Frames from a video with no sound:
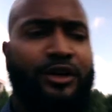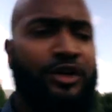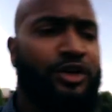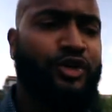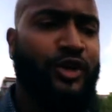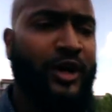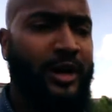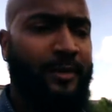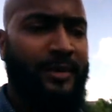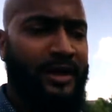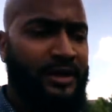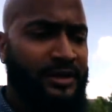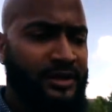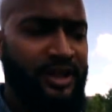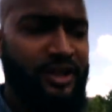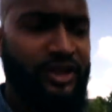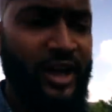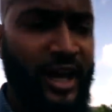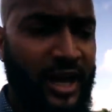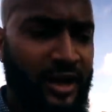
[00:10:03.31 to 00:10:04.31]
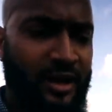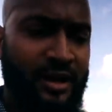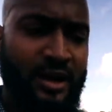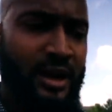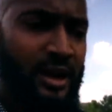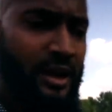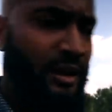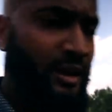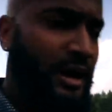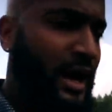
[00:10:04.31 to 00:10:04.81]
You trying to be a DJ?
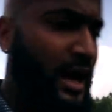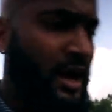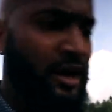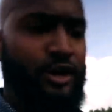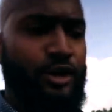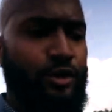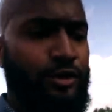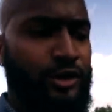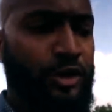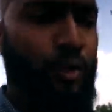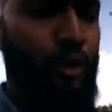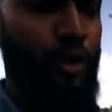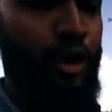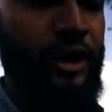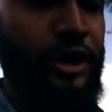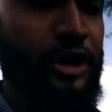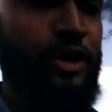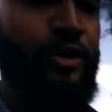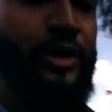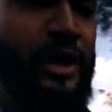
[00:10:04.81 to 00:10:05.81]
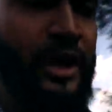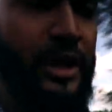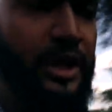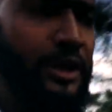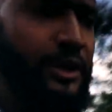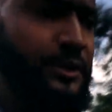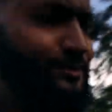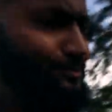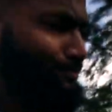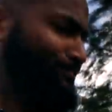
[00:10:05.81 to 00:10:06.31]
Hell, you want new
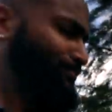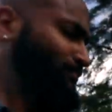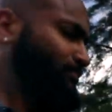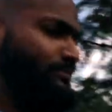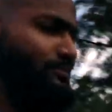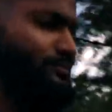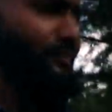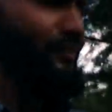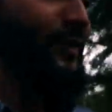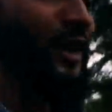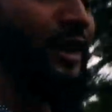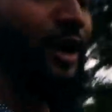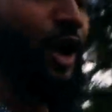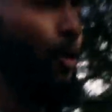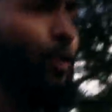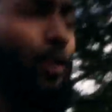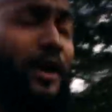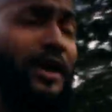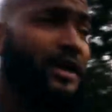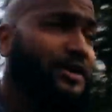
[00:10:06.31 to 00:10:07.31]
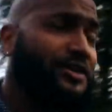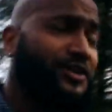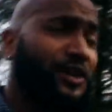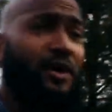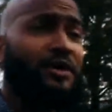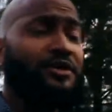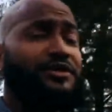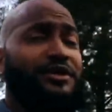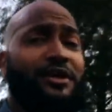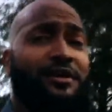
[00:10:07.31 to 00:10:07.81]
gear? Go work at
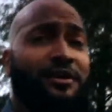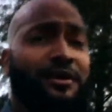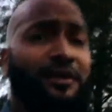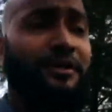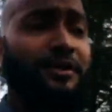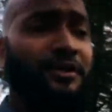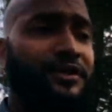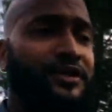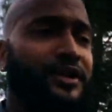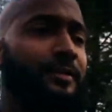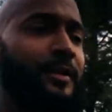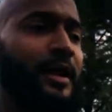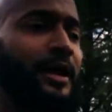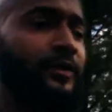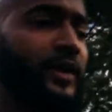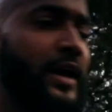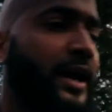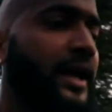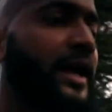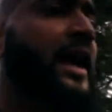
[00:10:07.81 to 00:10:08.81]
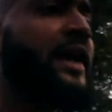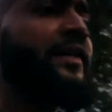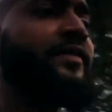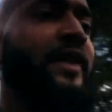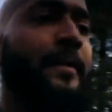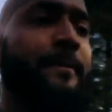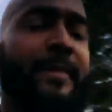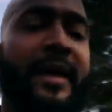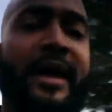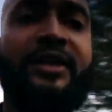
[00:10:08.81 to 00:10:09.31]
Guitar Center or something like that
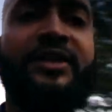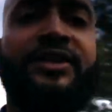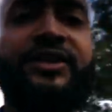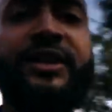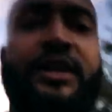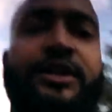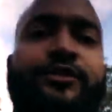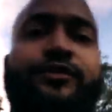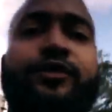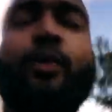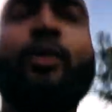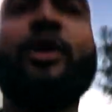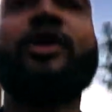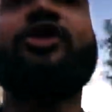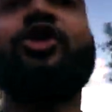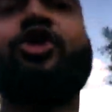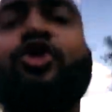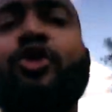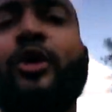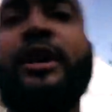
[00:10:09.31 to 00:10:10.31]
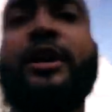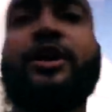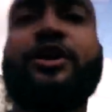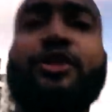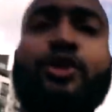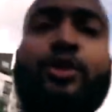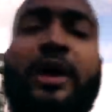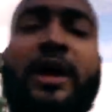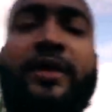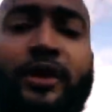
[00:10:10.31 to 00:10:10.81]
that makes sense for what you're trying to
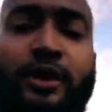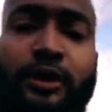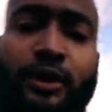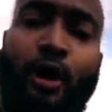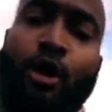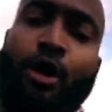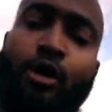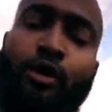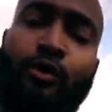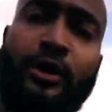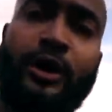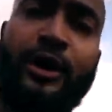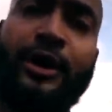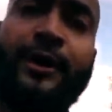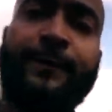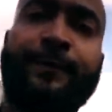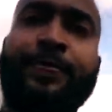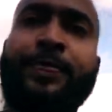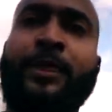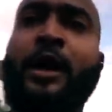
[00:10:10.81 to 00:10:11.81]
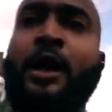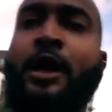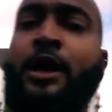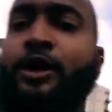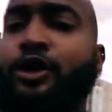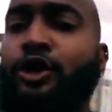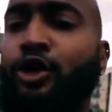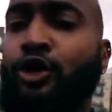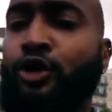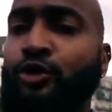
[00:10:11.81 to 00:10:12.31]
do in the long
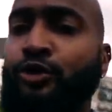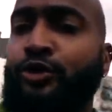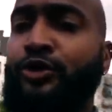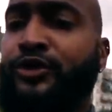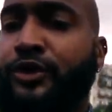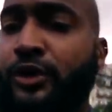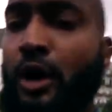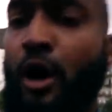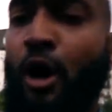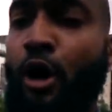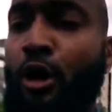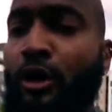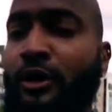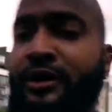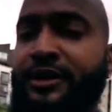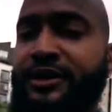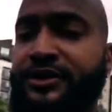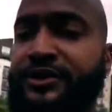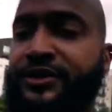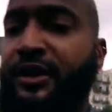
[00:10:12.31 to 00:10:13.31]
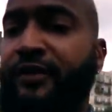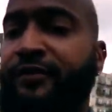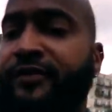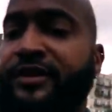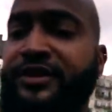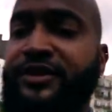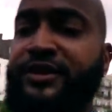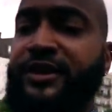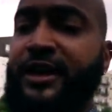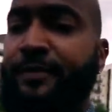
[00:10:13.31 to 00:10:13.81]
run. Use all of this stuff
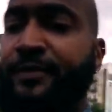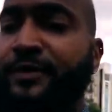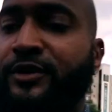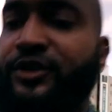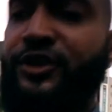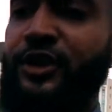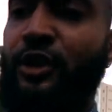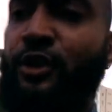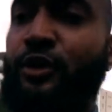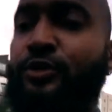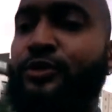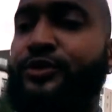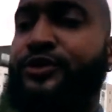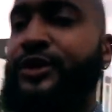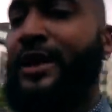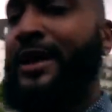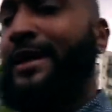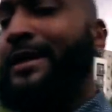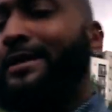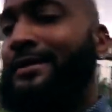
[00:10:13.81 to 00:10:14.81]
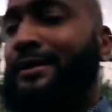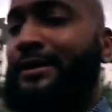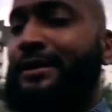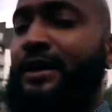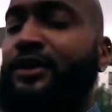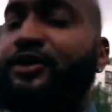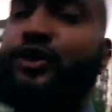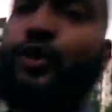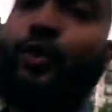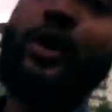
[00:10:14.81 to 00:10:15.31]
as stepping stones to
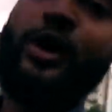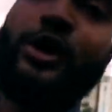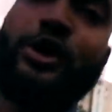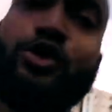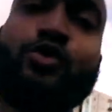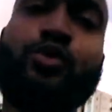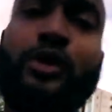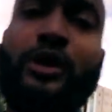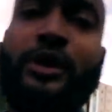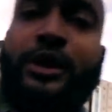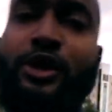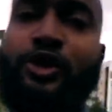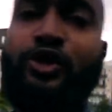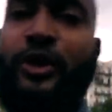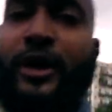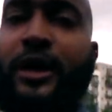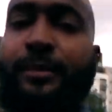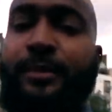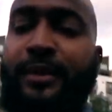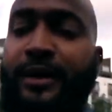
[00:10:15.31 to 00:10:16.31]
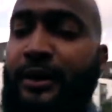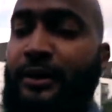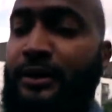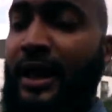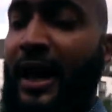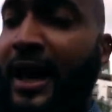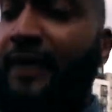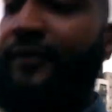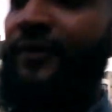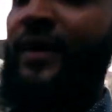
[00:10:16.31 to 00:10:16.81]
get to where you really are trying to be in
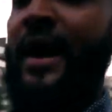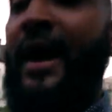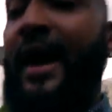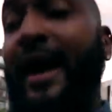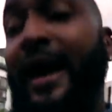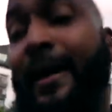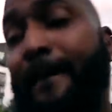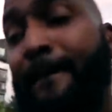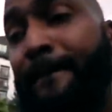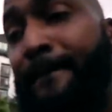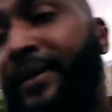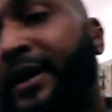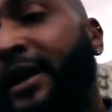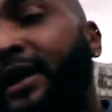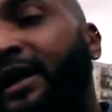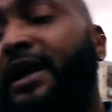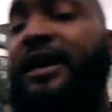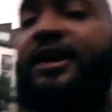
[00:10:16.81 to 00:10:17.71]
life, and be